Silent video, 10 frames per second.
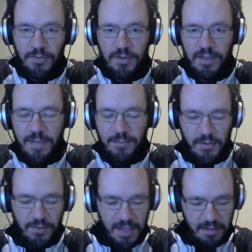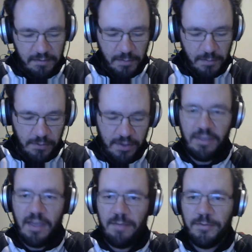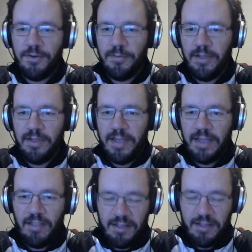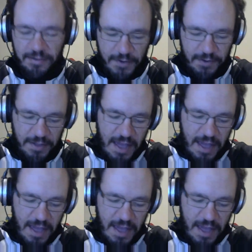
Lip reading: keep tuning in, because I'm sure we'll get lots of good